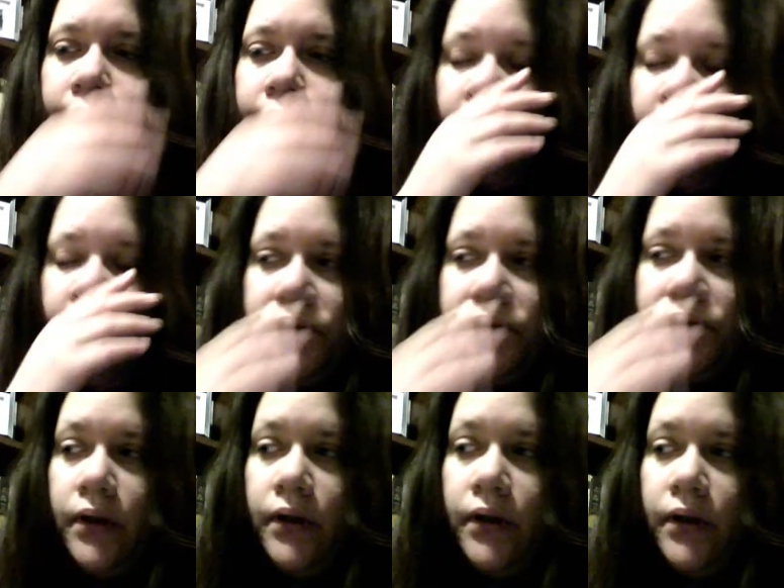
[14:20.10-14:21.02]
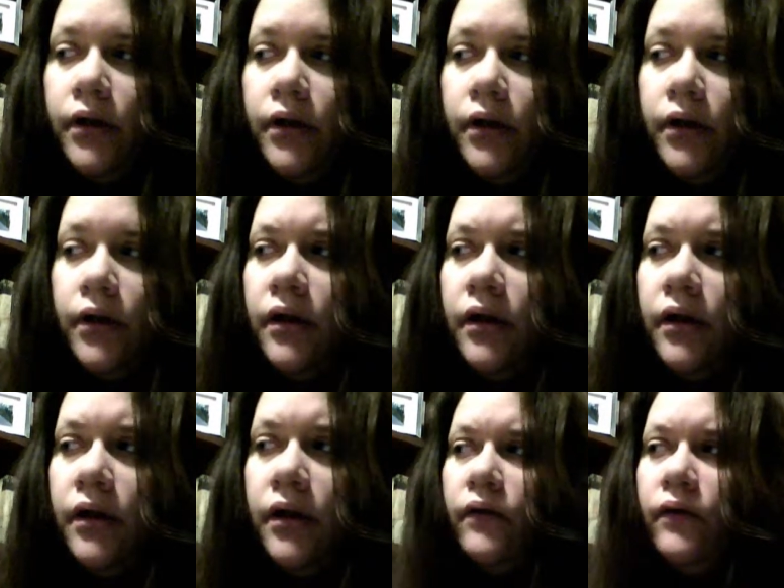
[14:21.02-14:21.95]
caseworker
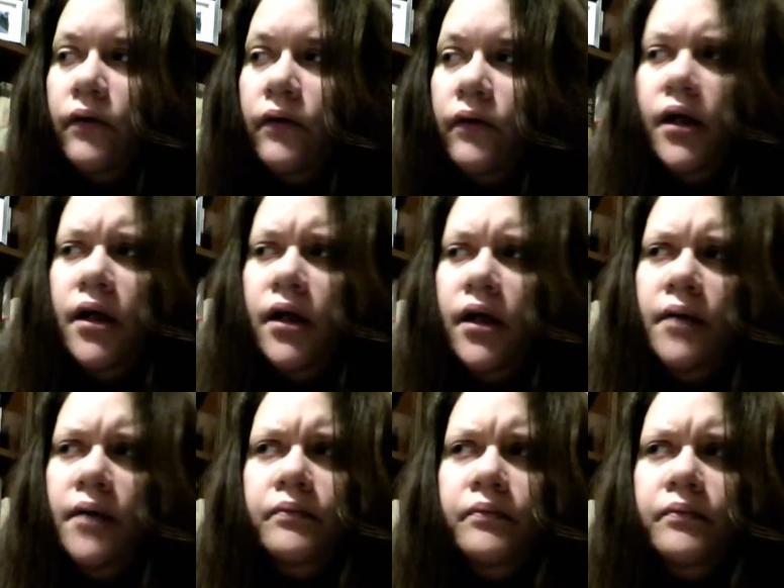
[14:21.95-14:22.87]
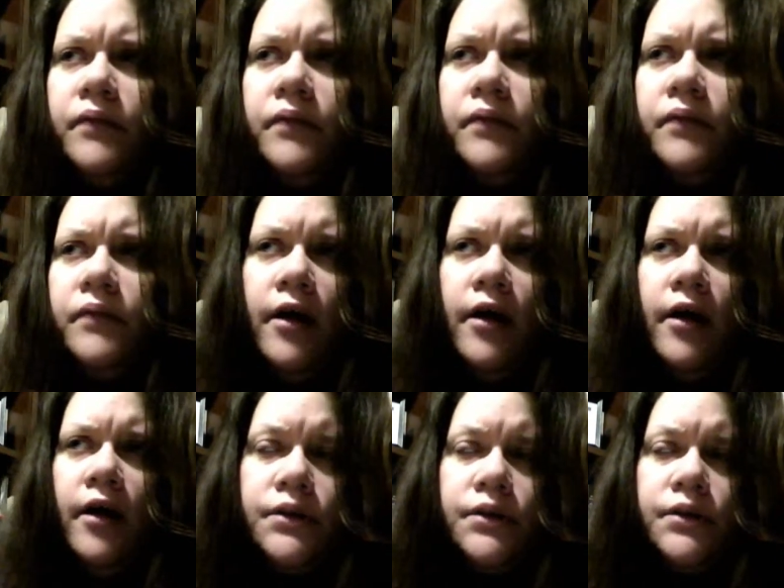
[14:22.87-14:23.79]
or
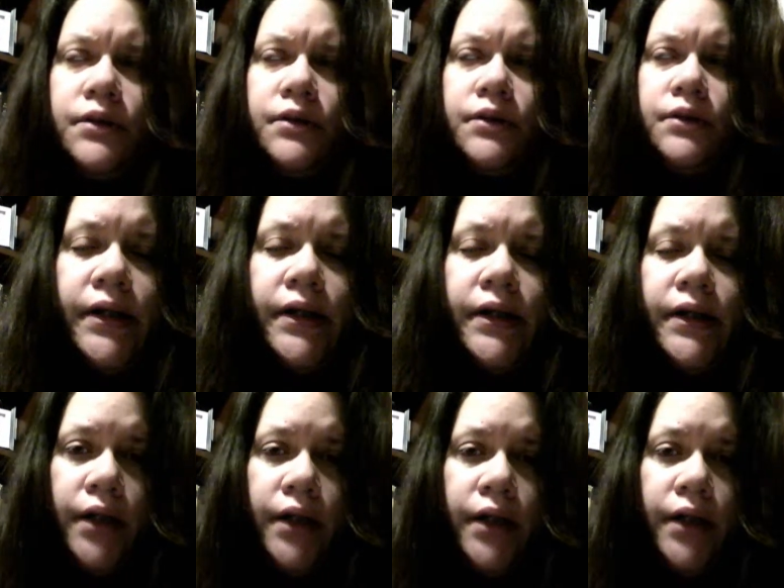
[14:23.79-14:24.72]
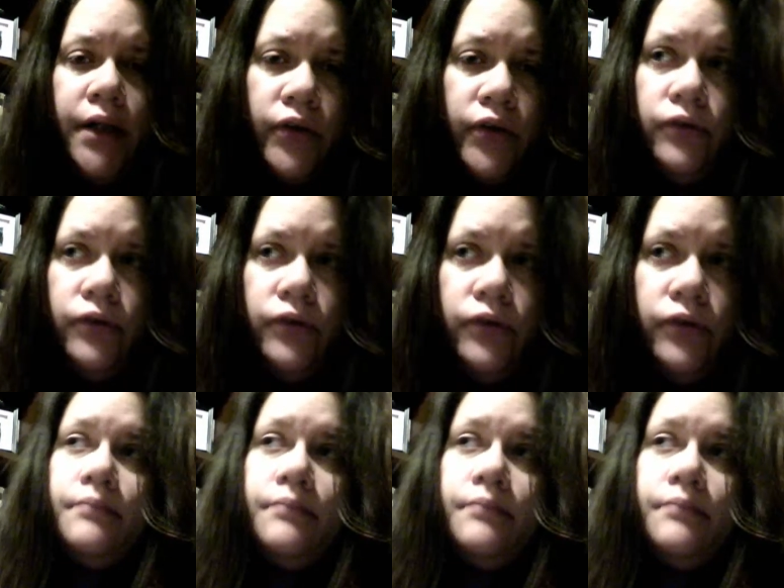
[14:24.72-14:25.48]
office worker advisor could never use